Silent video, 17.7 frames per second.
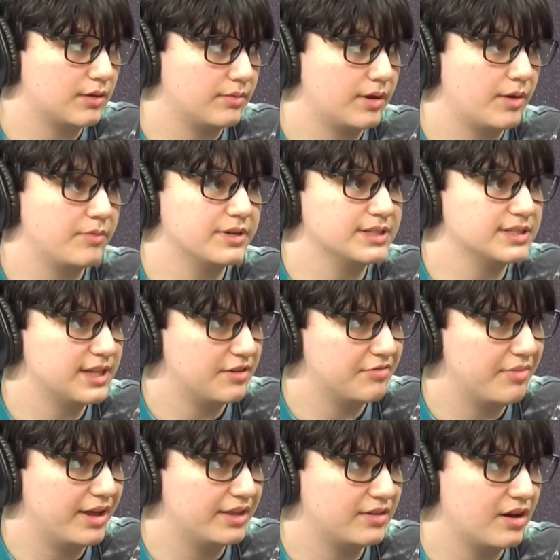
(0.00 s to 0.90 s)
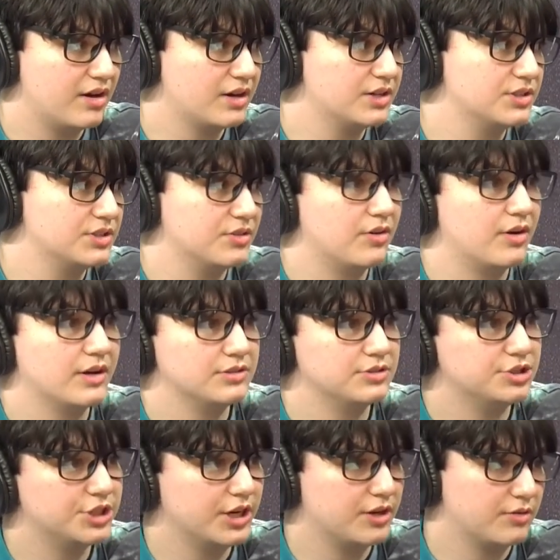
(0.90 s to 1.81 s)
I want to save my daughter, so I
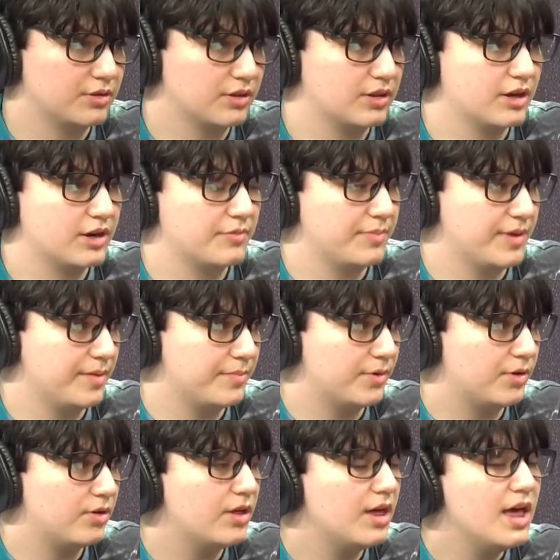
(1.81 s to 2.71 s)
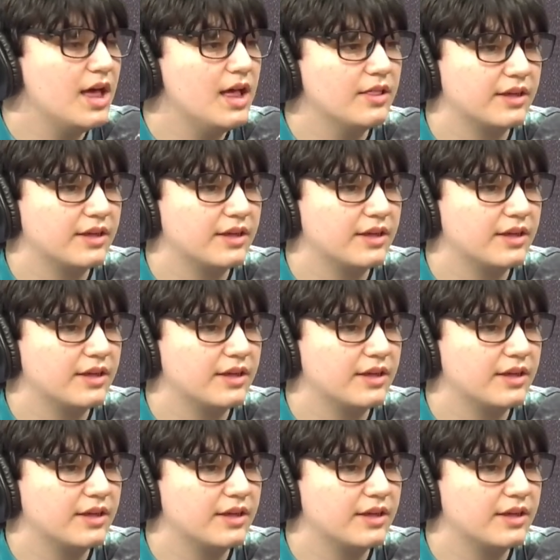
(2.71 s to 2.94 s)
share it with a lot of mm-hmm. people. Mm -hmm.